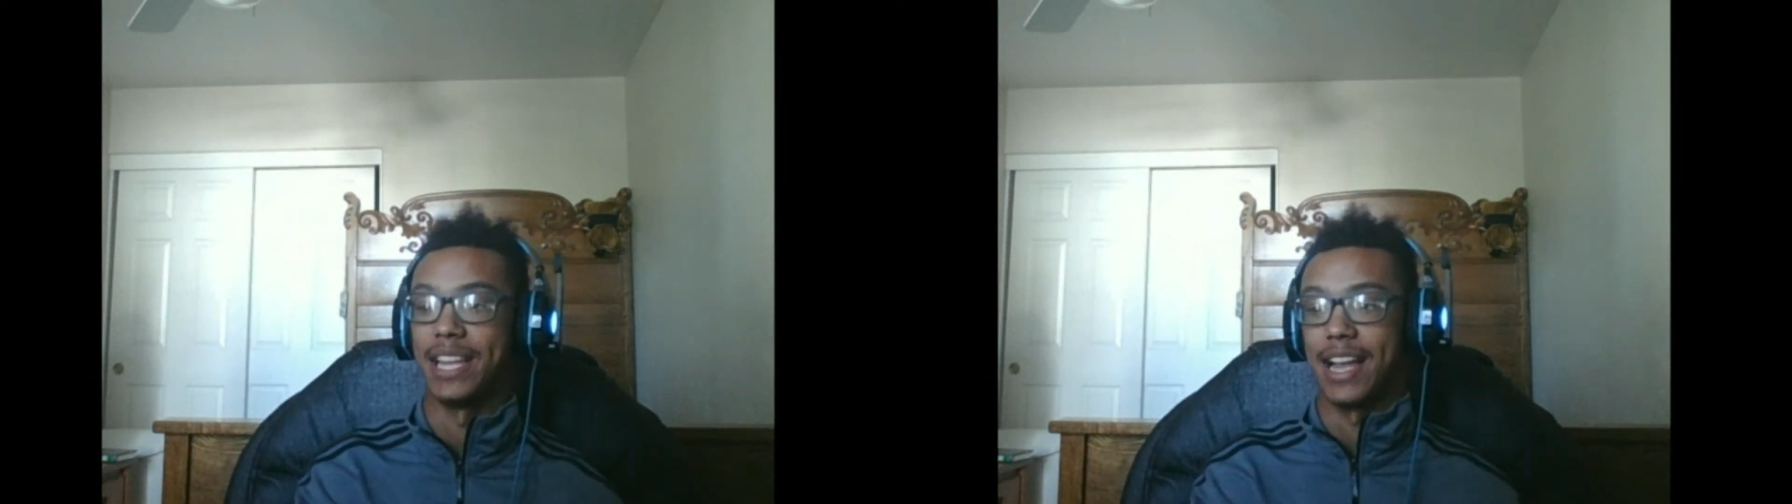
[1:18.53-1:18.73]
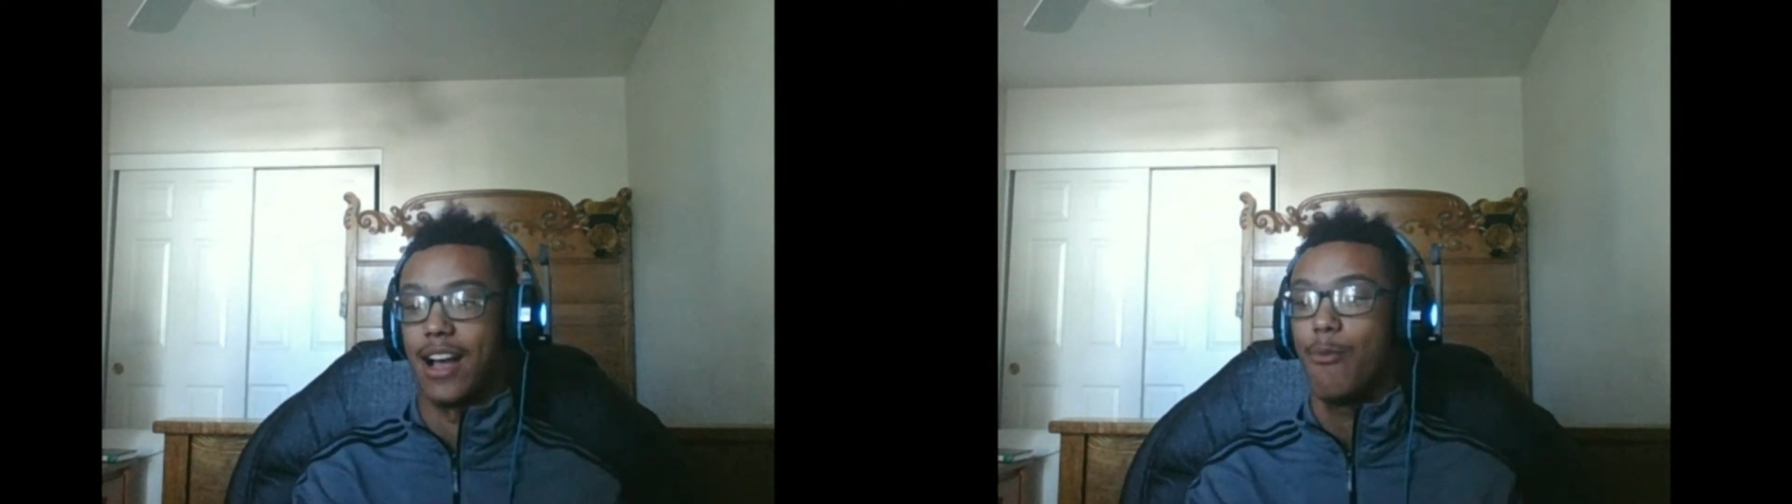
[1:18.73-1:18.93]

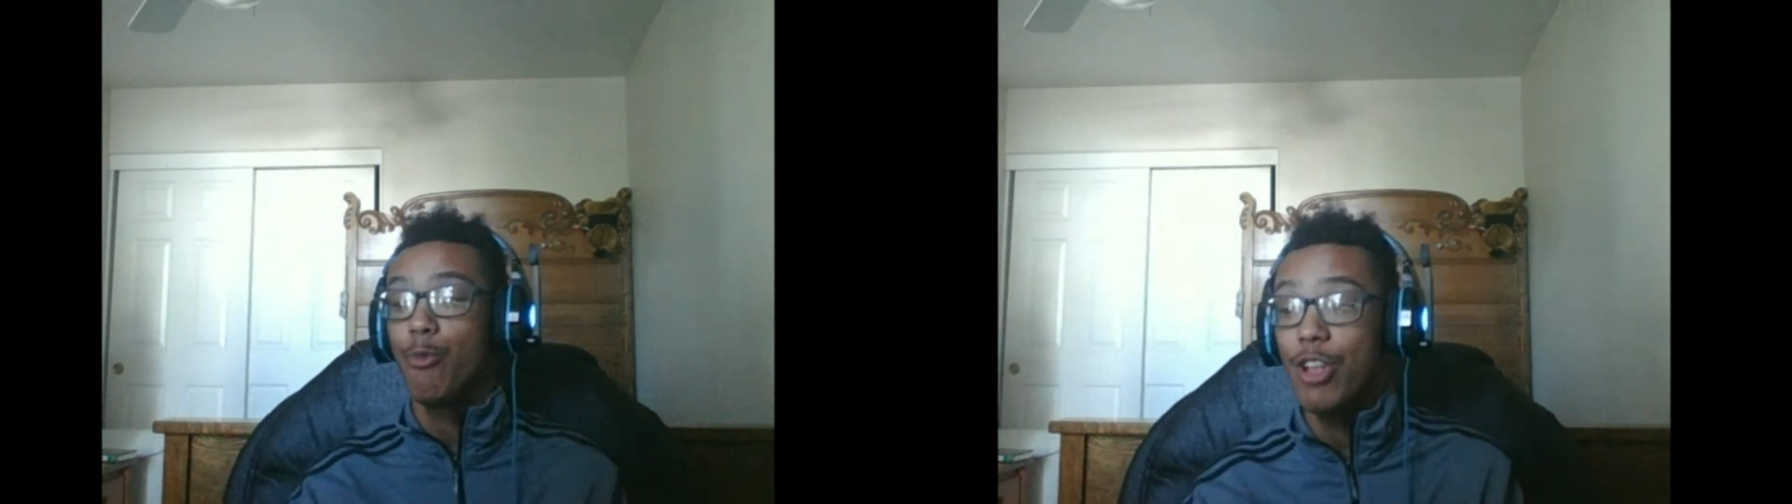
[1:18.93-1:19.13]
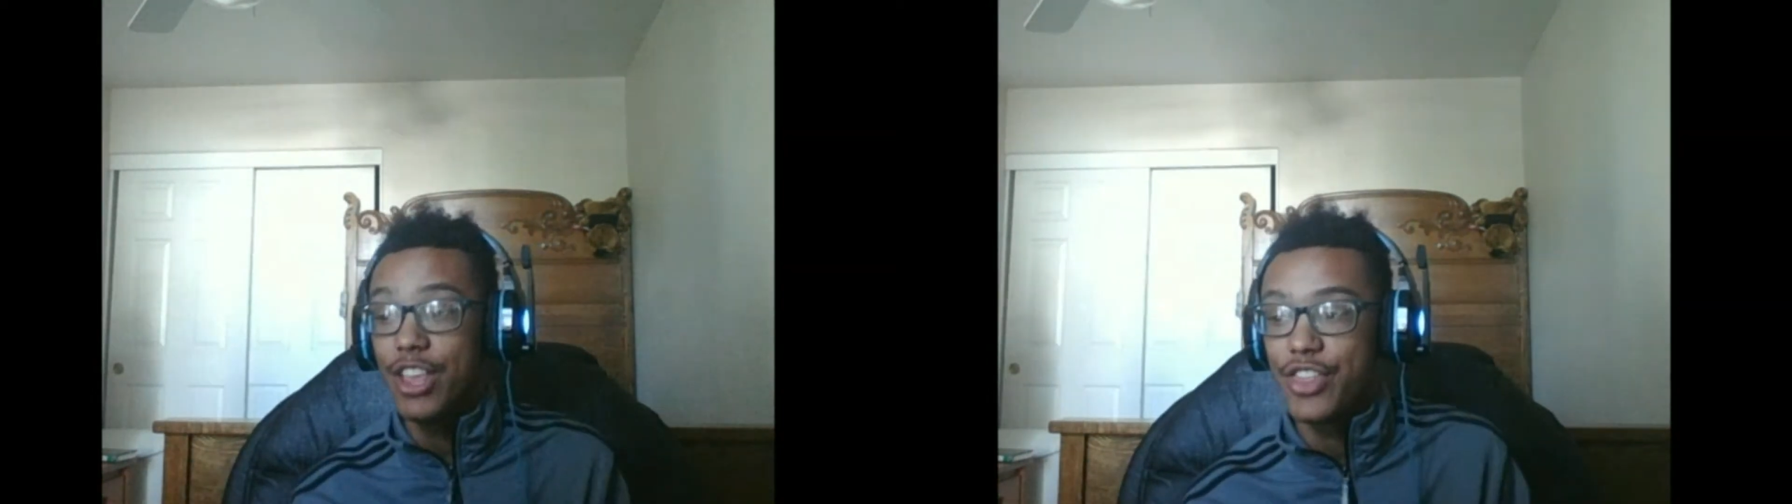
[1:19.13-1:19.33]
Now I
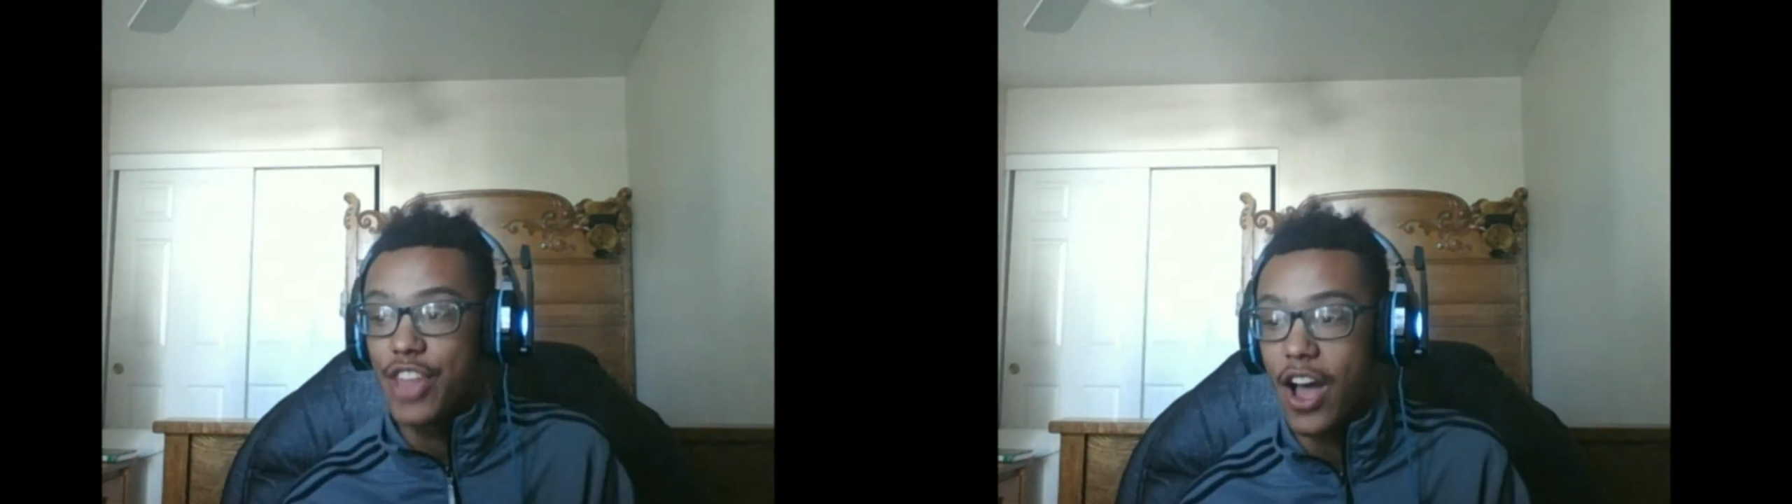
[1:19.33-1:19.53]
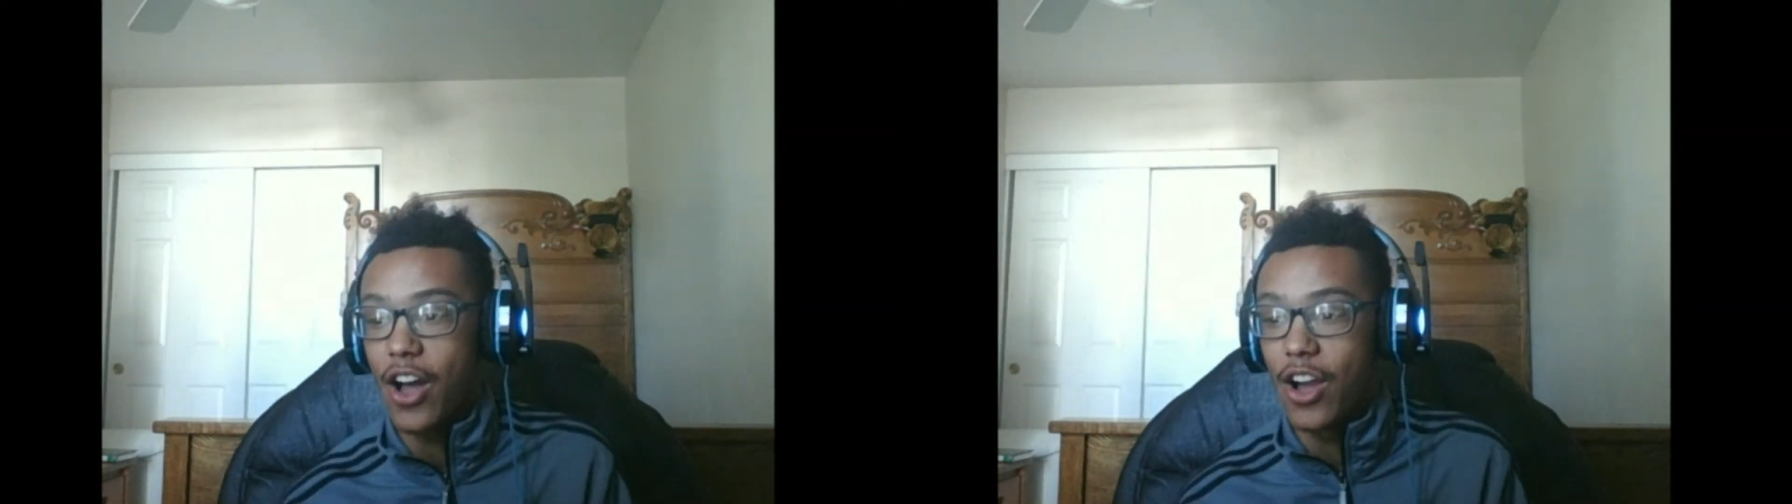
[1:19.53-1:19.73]
really
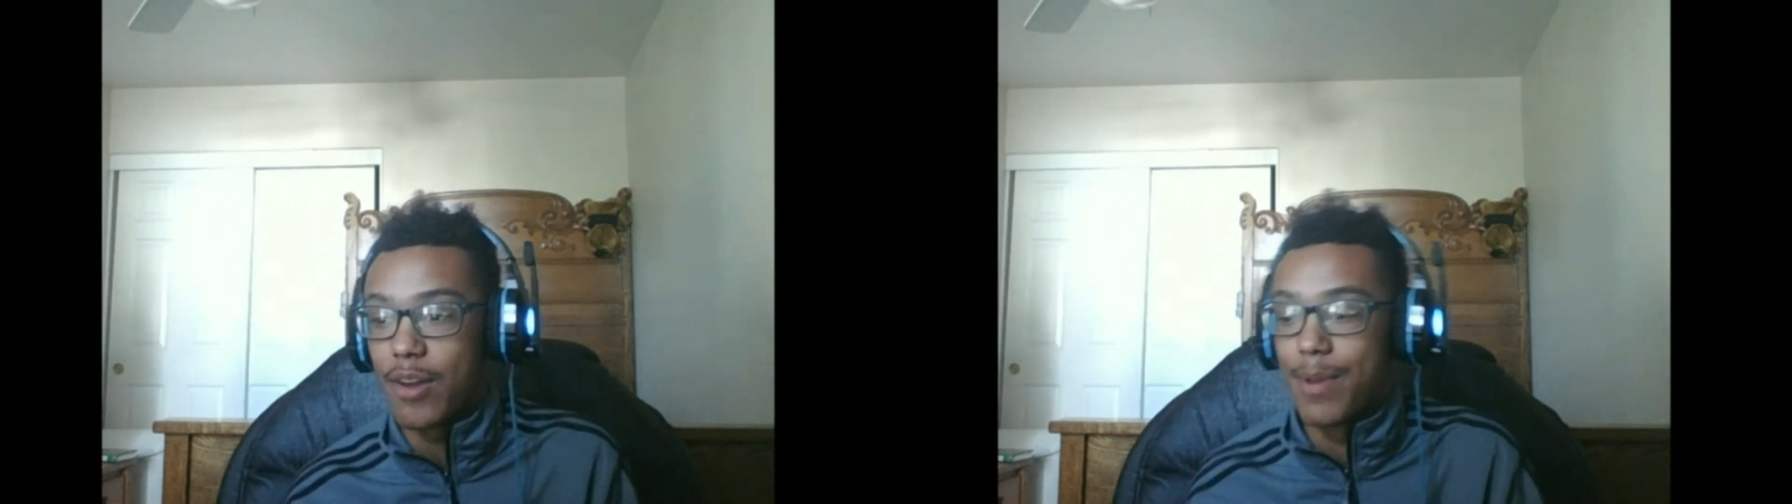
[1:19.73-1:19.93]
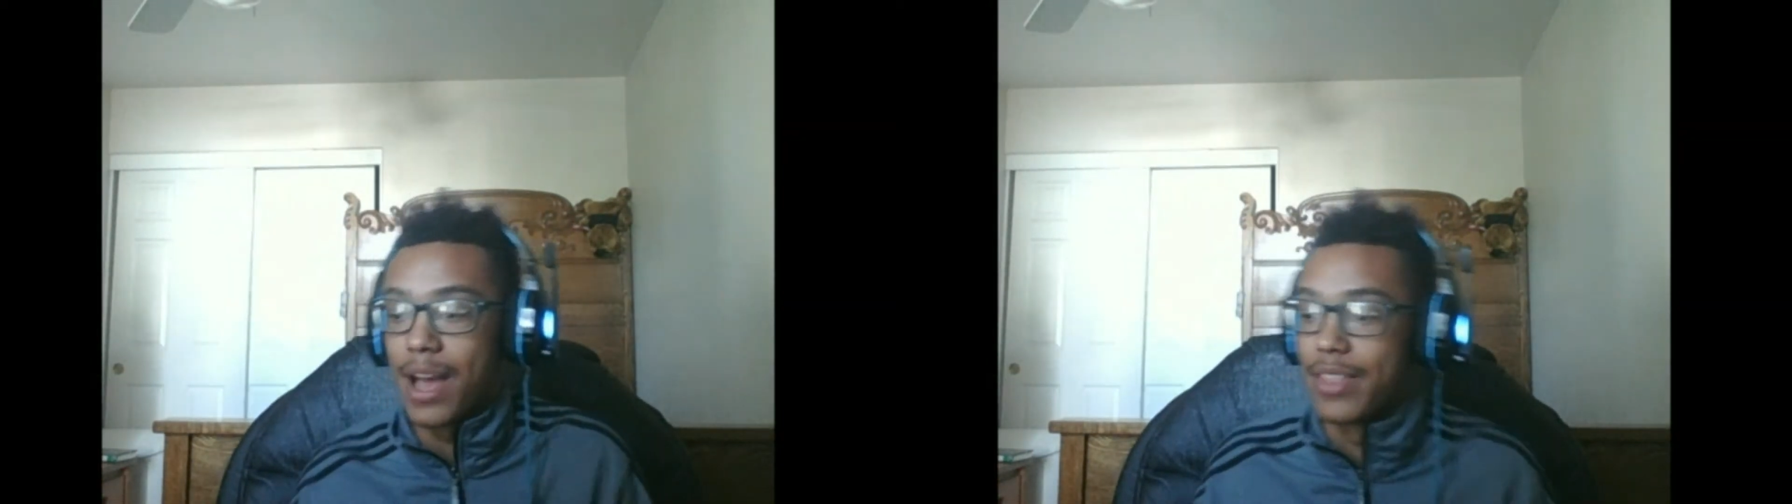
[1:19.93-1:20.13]
thought hard
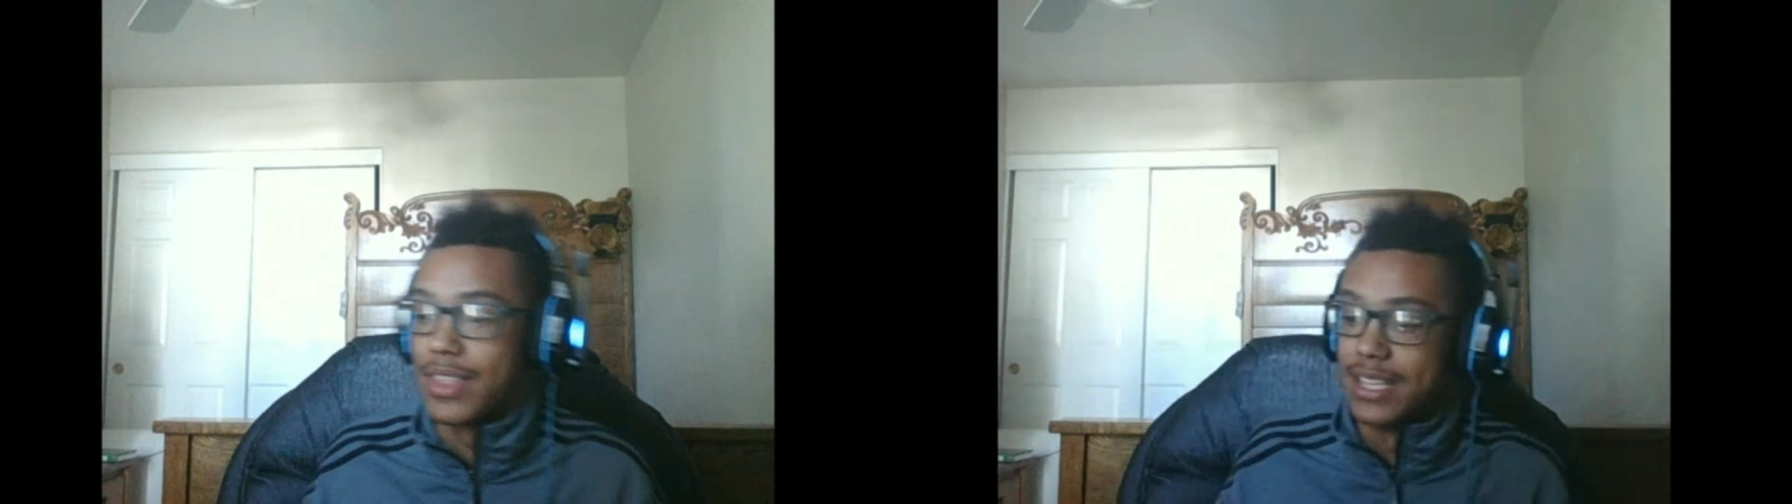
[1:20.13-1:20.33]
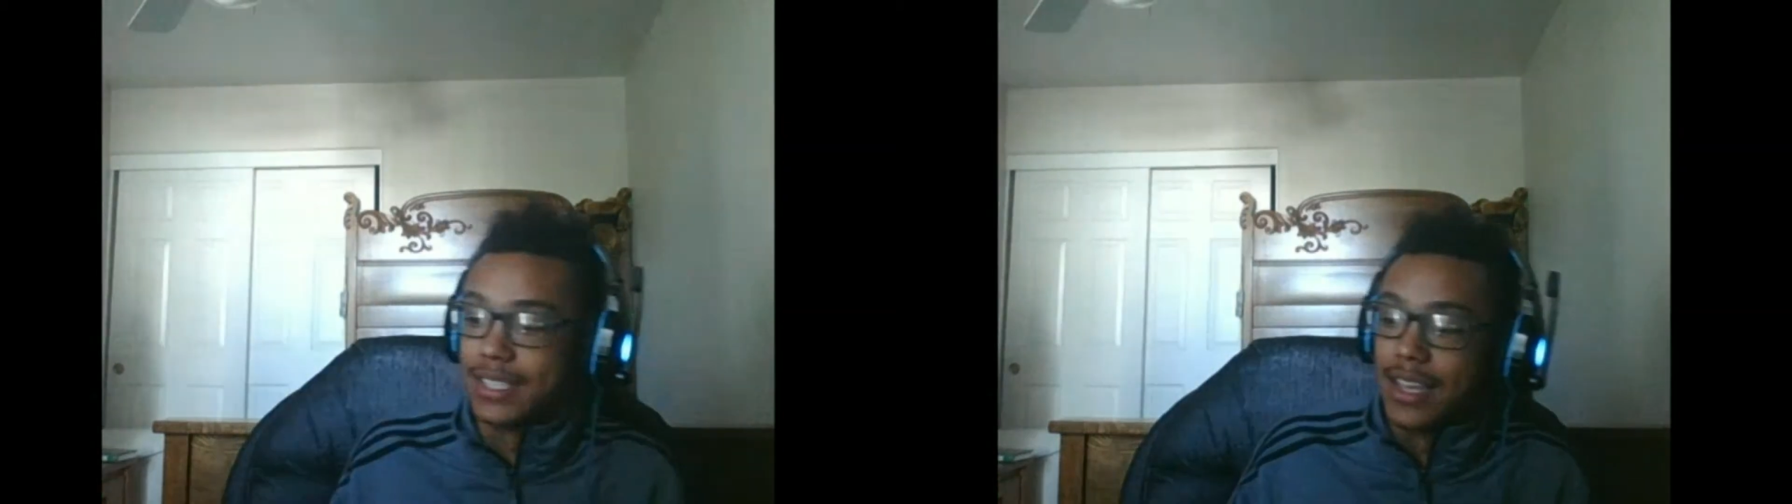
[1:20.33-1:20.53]
about
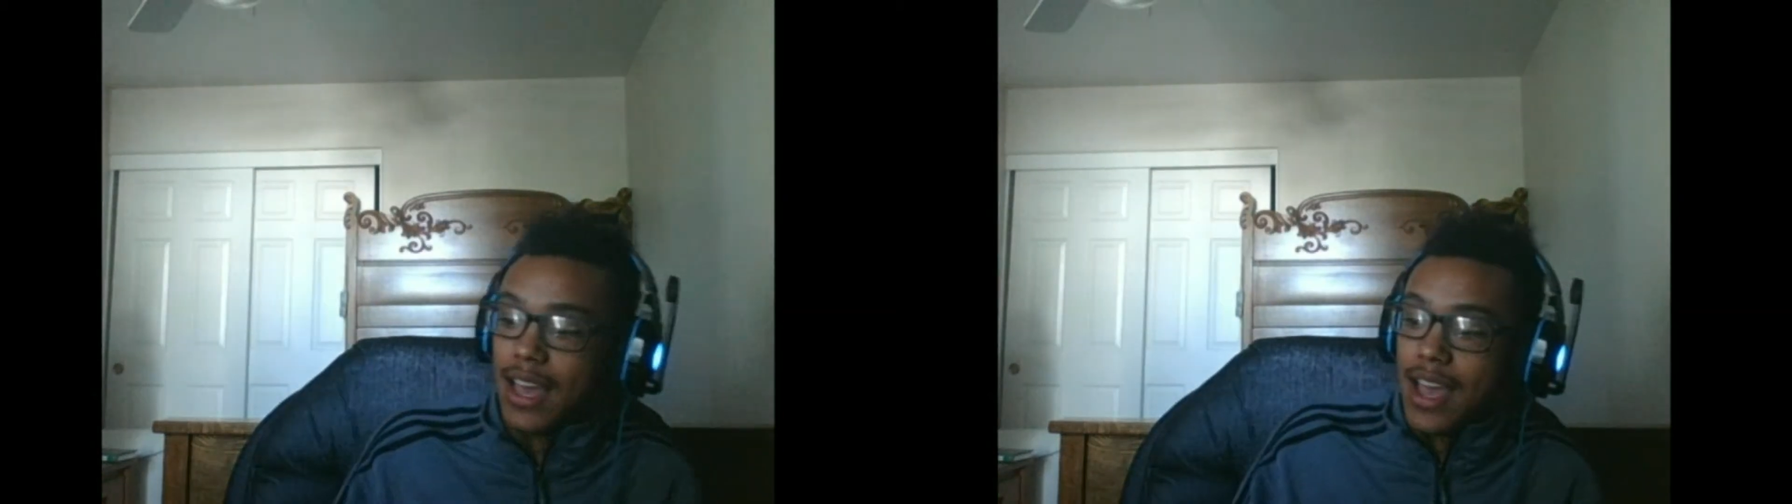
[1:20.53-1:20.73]
this.